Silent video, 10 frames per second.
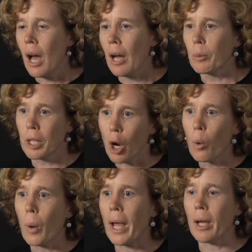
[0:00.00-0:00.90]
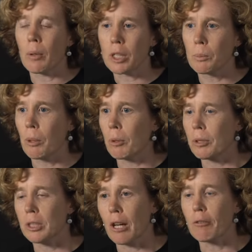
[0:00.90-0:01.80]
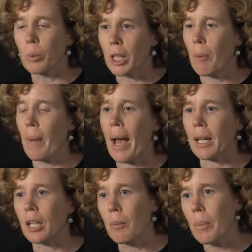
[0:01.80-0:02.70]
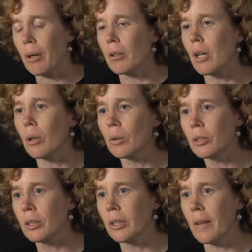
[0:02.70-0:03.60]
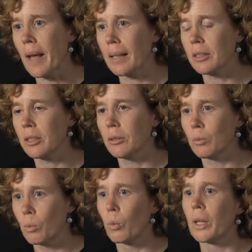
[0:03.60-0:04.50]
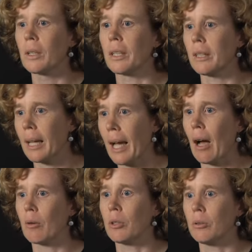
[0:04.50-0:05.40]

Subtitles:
We go away, we experiment with stuff, and we come back and compare notes. And that's really how you